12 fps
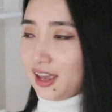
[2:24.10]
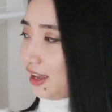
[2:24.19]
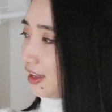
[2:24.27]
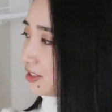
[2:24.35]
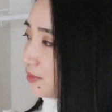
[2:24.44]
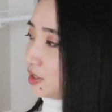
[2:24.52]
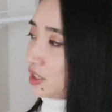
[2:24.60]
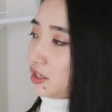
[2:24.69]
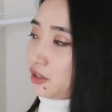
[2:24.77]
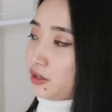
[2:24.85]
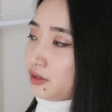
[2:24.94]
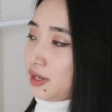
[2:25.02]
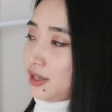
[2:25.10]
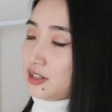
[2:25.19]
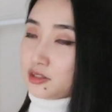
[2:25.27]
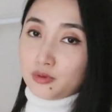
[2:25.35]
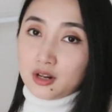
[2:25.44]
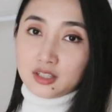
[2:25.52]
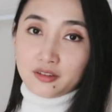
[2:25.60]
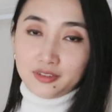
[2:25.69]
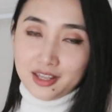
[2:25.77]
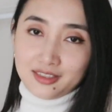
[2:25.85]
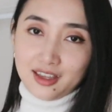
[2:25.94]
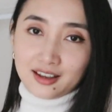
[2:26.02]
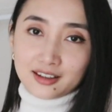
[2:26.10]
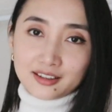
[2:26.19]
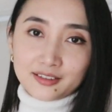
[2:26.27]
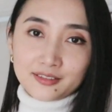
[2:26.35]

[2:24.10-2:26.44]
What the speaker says: and the material is relatively thick.